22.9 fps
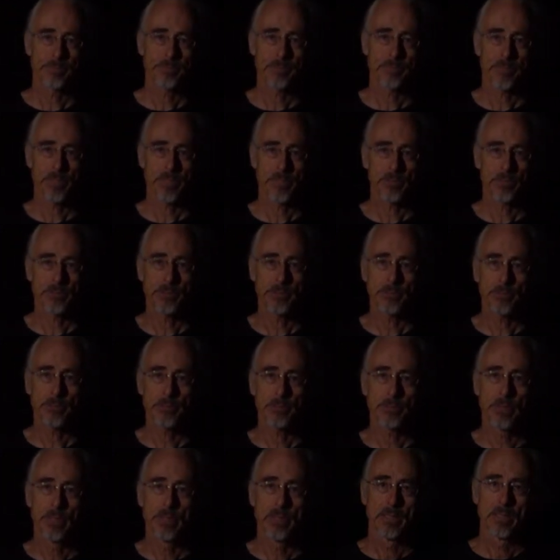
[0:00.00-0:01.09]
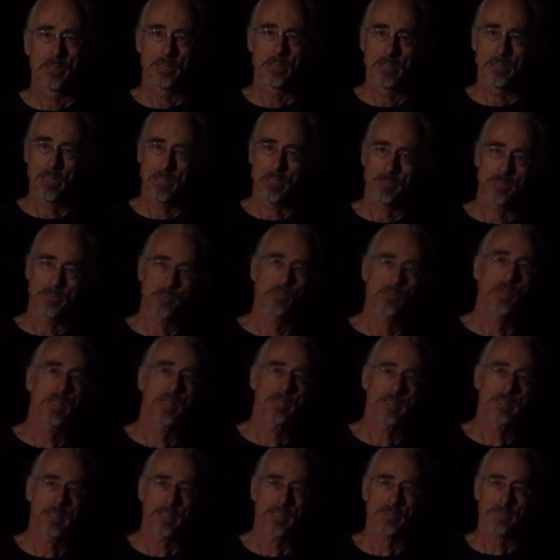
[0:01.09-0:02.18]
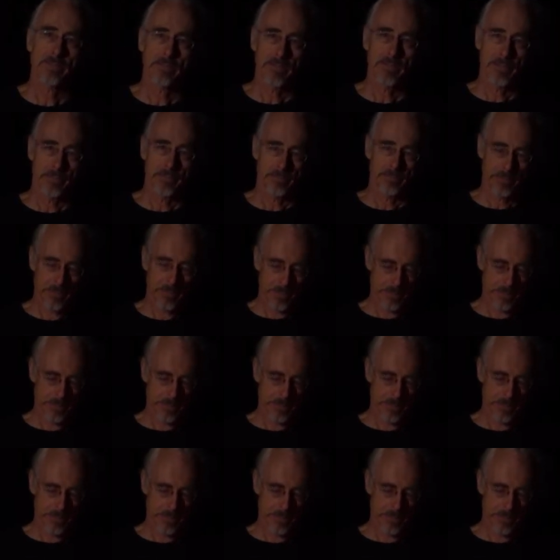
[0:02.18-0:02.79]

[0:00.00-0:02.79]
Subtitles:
until you overwrite that saved